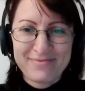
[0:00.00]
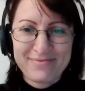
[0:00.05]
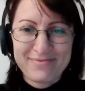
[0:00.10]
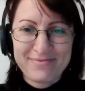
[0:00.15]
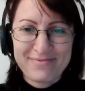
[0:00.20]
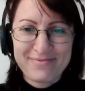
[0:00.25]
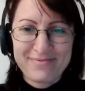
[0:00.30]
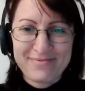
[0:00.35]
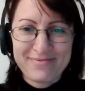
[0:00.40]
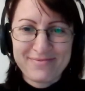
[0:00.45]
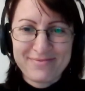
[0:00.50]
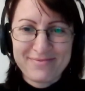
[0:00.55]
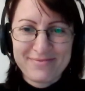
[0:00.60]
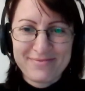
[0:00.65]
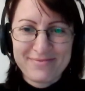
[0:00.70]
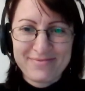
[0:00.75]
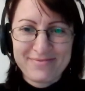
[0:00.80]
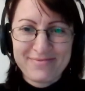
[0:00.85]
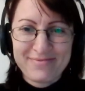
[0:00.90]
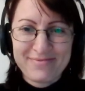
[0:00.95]

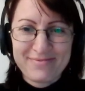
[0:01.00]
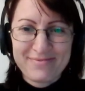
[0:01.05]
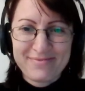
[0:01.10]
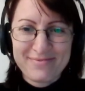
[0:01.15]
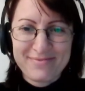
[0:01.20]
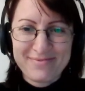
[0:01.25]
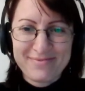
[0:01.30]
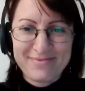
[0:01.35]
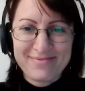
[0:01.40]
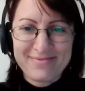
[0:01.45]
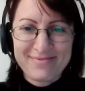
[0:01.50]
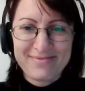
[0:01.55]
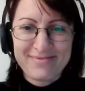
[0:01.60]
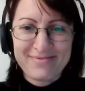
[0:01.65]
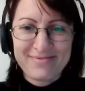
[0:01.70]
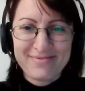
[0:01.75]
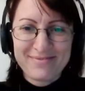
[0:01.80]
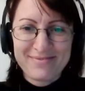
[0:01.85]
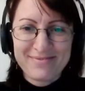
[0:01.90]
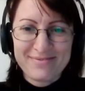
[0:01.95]

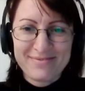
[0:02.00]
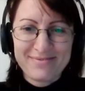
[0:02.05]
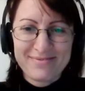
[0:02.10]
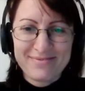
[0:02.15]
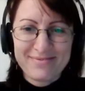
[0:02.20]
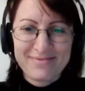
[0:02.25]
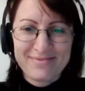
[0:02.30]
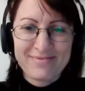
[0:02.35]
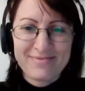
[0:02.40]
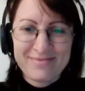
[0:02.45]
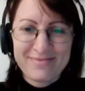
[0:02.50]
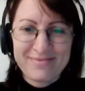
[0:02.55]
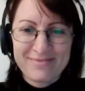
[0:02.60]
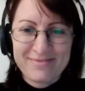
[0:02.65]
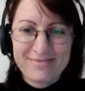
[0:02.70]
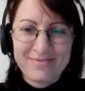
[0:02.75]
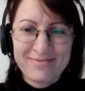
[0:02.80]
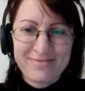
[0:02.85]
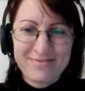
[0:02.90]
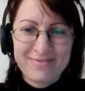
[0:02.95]

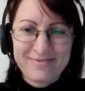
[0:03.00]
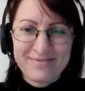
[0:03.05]
(not speaking)